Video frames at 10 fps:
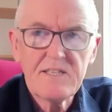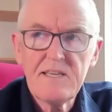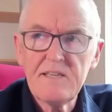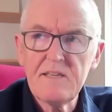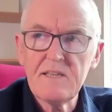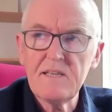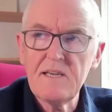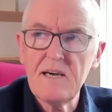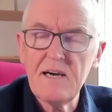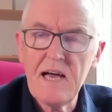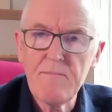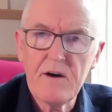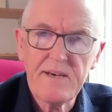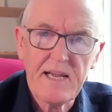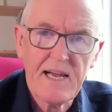the
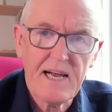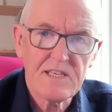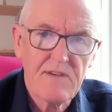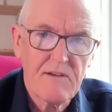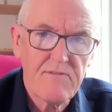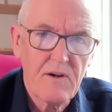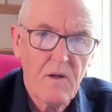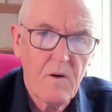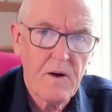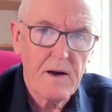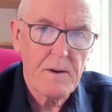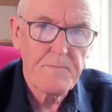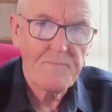mRNA hangs around for longer.